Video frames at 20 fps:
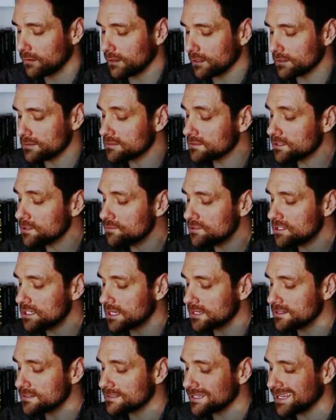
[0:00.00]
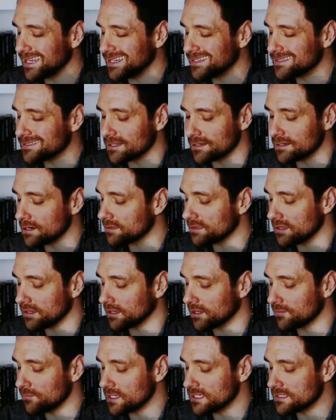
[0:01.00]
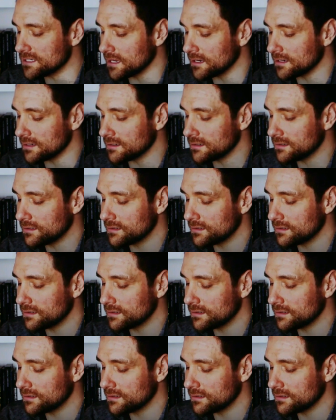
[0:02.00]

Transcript: And soon she concedes that nothing can be done.